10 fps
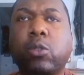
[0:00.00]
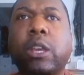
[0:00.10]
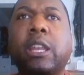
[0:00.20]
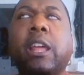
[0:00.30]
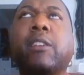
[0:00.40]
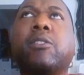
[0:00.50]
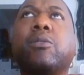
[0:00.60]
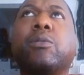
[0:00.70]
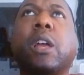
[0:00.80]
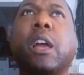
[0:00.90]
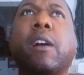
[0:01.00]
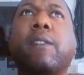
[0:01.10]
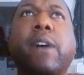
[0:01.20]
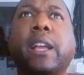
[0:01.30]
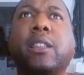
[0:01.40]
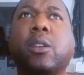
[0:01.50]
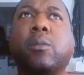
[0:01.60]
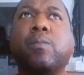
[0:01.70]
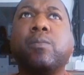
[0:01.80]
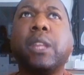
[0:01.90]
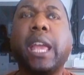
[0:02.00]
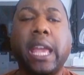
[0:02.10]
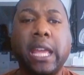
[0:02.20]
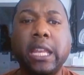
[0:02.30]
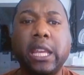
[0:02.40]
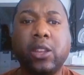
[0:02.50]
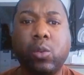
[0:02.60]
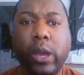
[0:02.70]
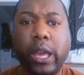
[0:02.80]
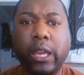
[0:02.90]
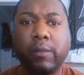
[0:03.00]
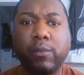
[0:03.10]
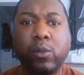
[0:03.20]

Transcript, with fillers: You cannot fight them any other way,